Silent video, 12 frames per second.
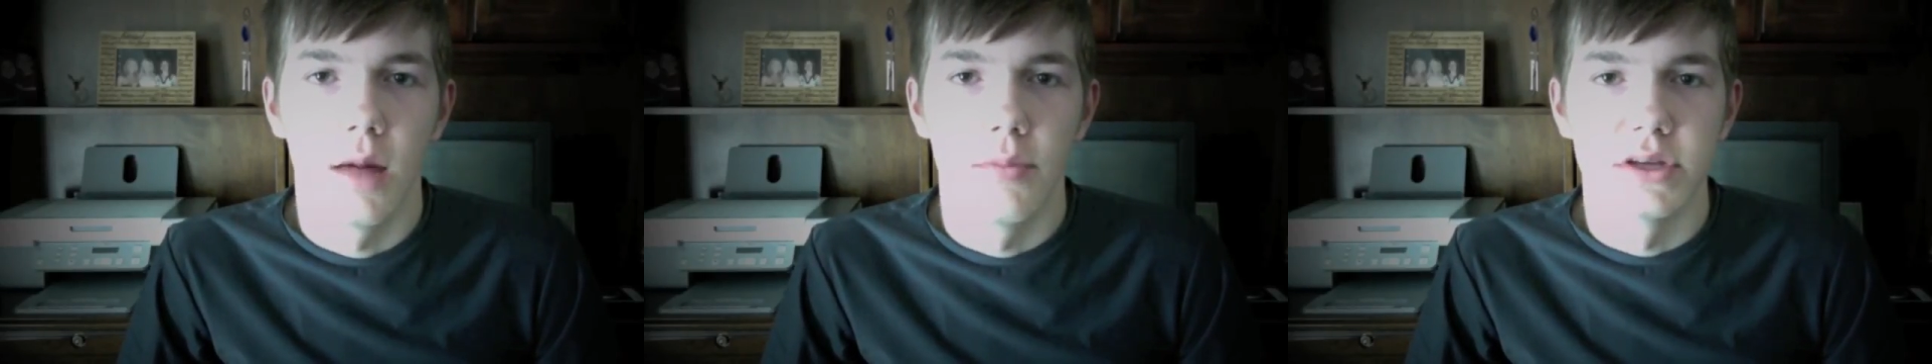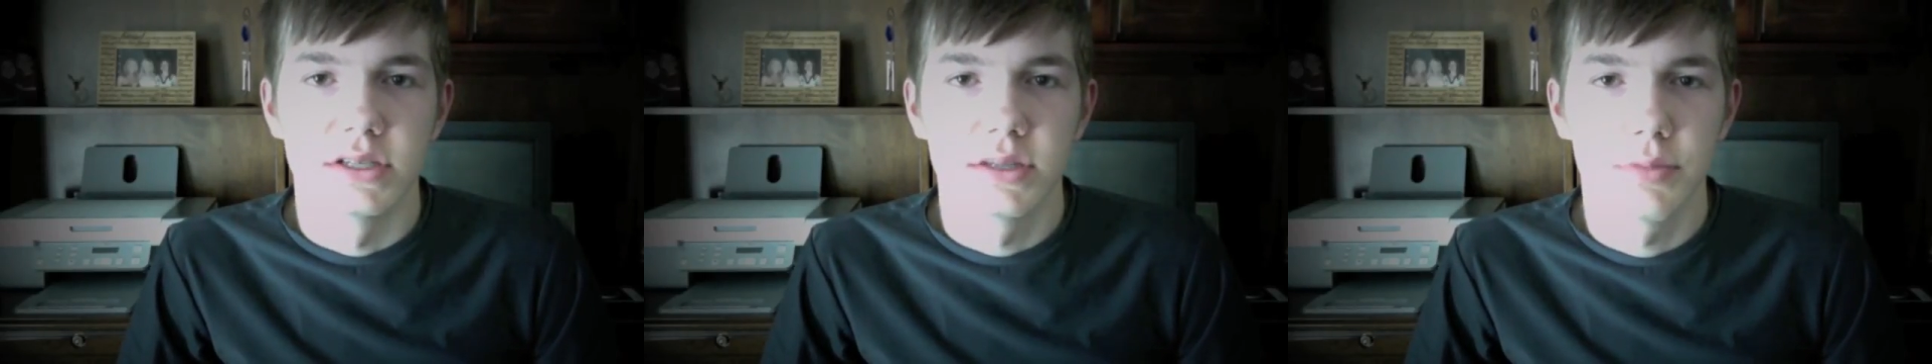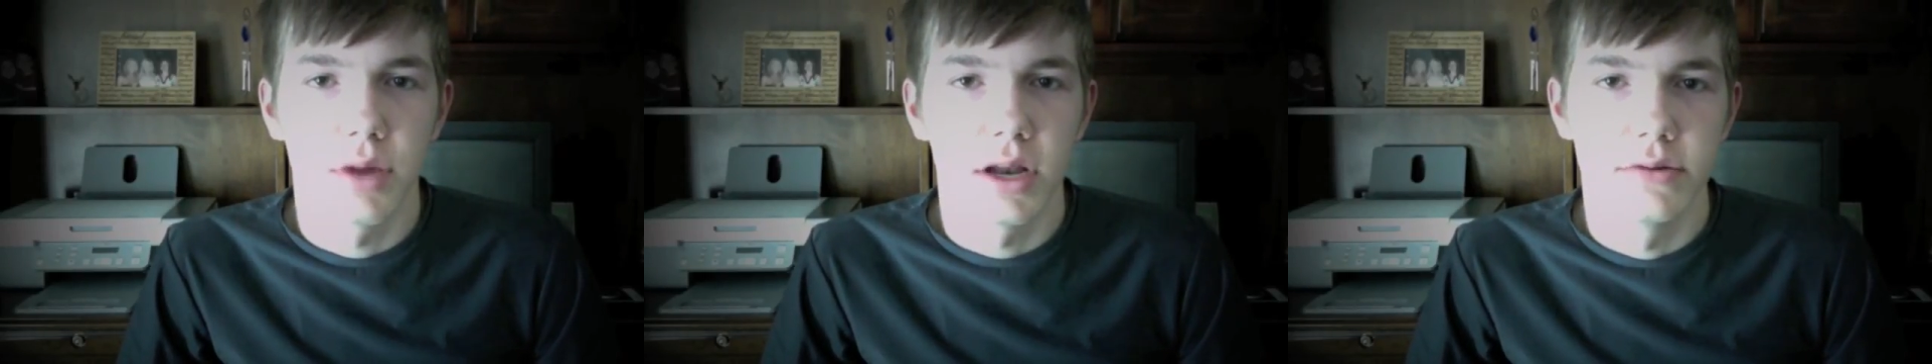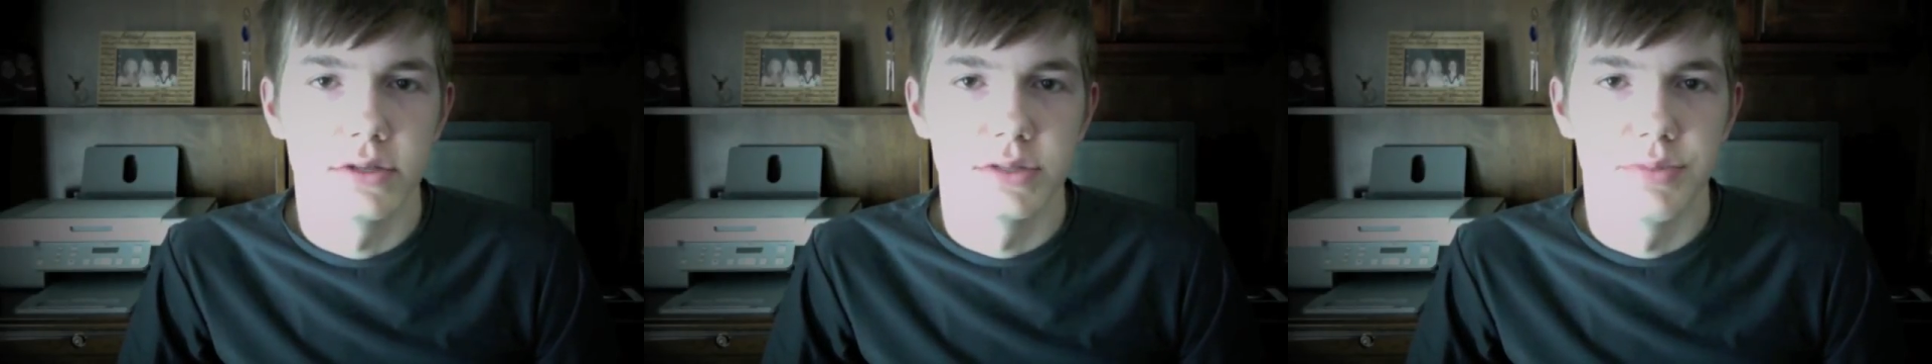that
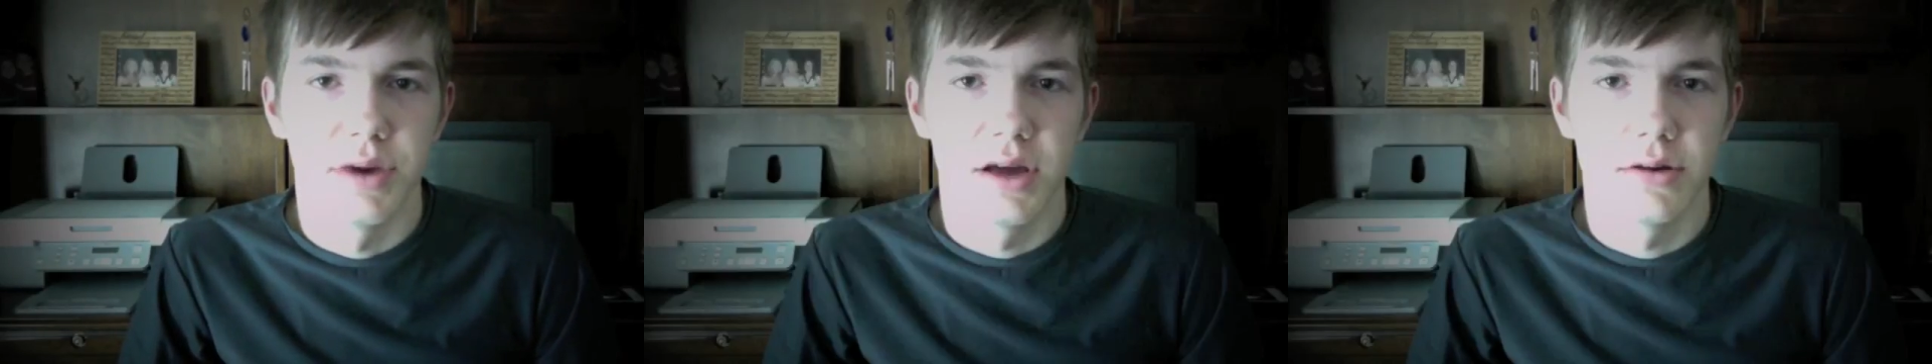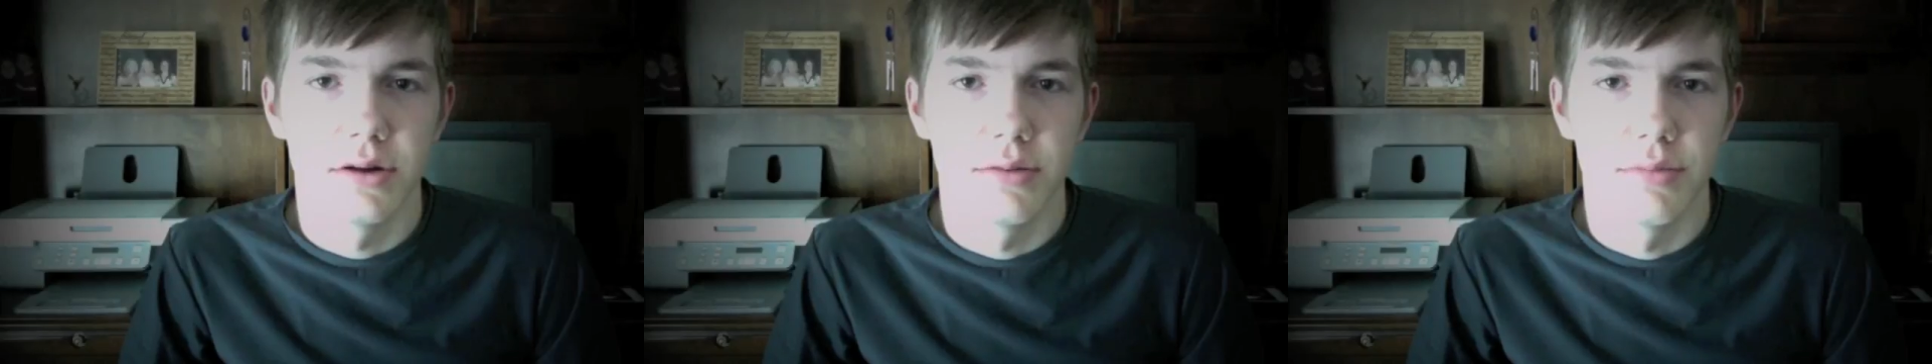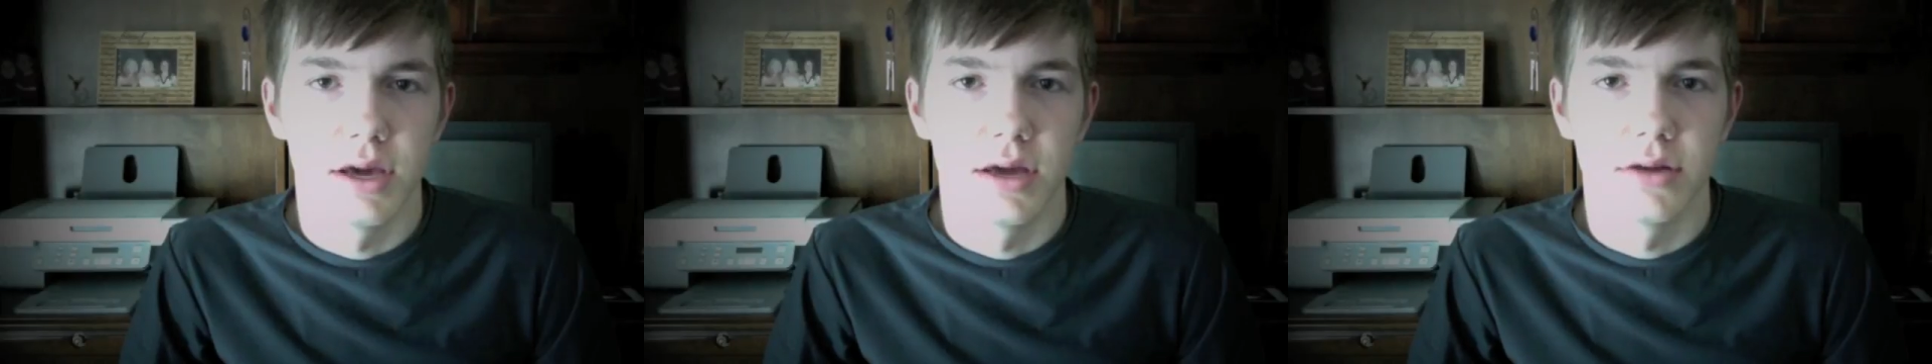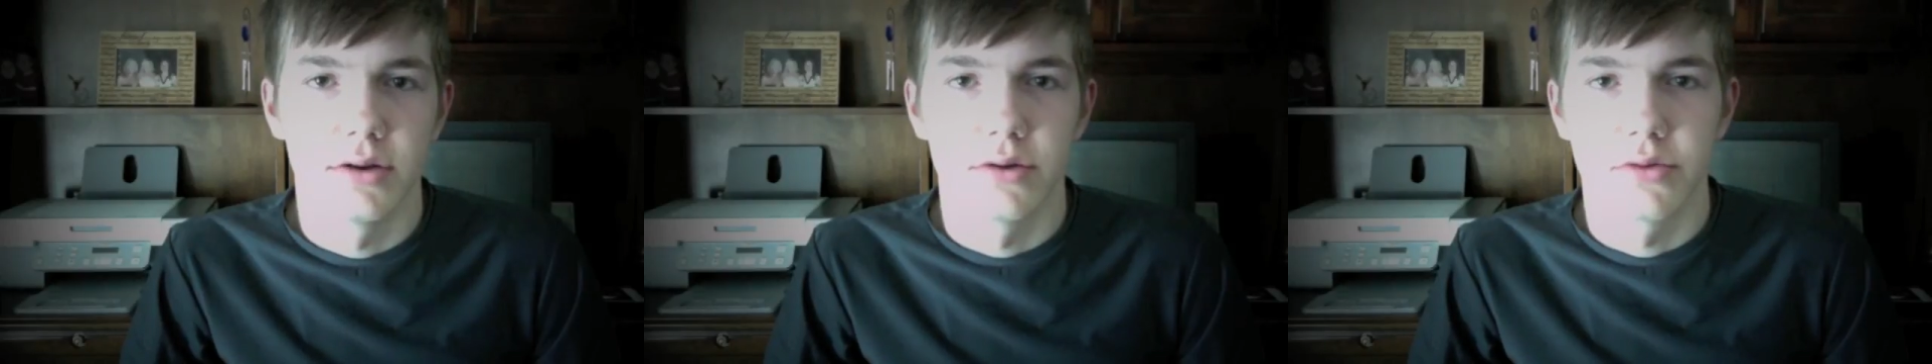somebody was better in
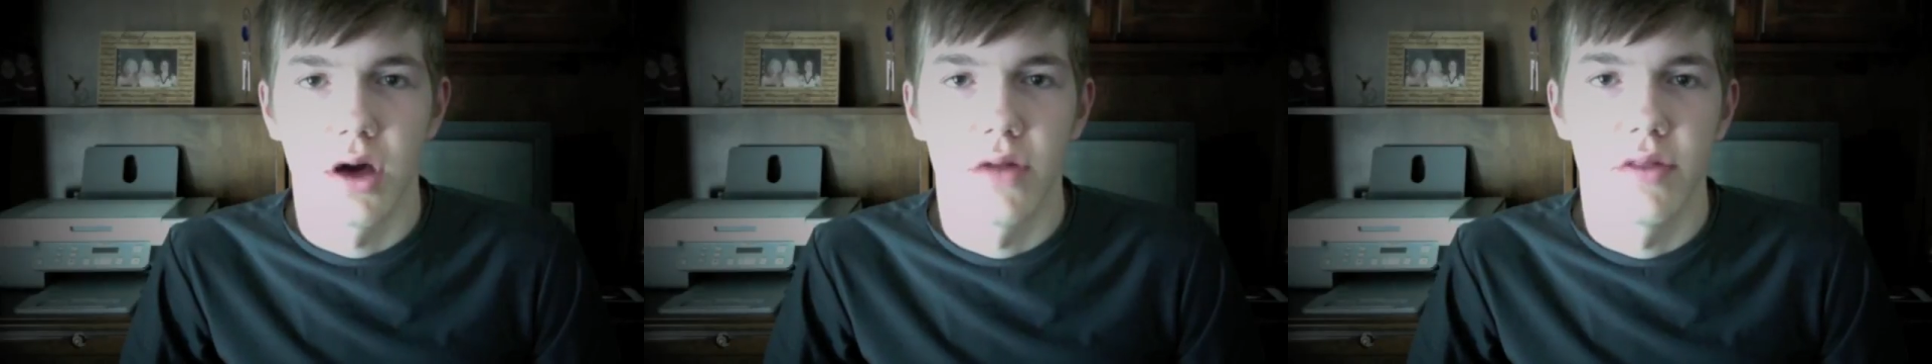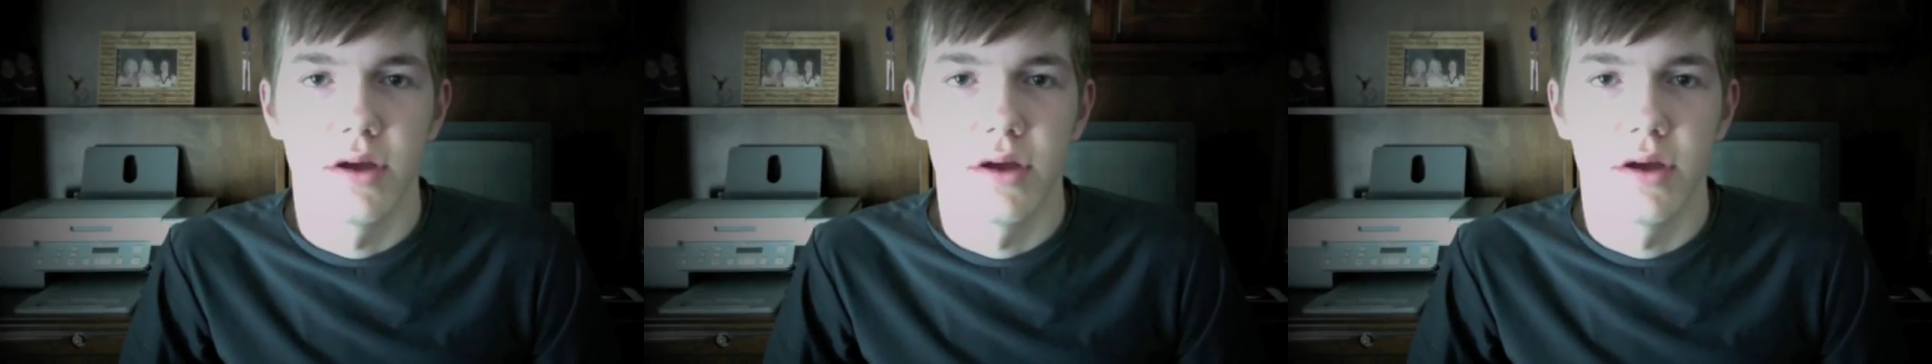band or thought